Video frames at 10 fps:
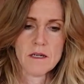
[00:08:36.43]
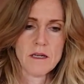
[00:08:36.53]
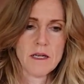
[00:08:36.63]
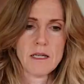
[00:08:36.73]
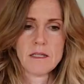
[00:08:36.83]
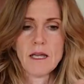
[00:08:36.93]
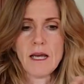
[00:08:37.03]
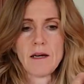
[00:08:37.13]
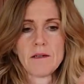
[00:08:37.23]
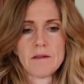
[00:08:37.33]
And I need to
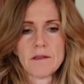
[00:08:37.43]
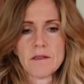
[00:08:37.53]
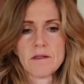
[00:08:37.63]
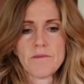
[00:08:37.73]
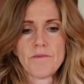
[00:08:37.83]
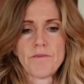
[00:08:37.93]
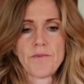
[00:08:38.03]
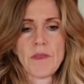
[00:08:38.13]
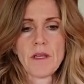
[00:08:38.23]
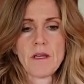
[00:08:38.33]
count
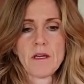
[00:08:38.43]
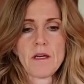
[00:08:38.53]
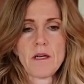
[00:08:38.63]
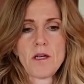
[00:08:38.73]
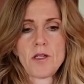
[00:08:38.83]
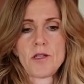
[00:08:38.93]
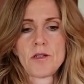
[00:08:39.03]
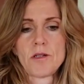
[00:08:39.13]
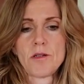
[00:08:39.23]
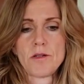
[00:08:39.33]

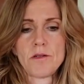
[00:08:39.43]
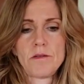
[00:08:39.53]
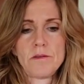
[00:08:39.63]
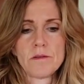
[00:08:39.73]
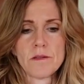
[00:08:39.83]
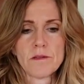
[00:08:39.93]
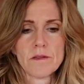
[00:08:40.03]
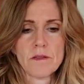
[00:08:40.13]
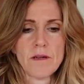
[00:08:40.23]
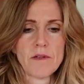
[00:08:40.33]
2.
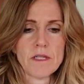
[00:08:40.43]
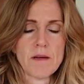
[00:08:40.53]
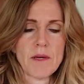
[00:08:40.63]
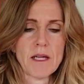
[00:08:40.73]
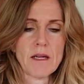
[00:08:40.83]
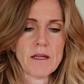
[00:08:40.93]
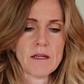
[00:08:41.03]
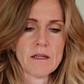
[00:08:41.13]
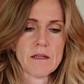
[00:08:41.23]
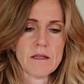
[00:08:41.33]
So every time I get
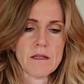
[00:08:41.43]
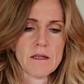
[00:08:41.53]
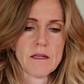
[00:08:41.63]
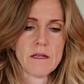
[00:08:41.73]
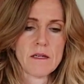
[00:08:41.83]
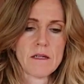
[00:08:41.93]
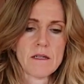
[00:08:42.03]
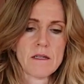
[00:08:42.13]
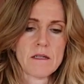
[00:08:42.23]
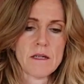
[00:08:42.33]

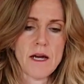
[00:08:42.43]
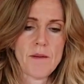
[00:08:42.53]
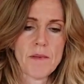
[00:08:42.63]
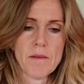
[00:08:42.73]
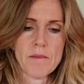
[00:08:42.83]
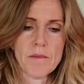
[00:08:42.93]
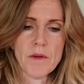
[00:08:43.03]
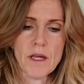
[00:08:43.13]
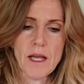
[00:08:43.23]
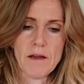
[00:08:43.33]
to the top, I'm
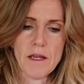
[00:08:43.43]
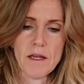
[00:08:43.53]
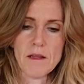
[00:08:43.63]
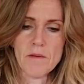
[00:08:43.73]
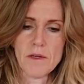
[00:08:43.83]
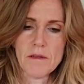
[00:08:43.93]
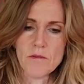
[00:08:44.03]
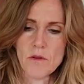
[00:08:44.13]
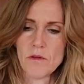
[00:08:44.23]
counting another one.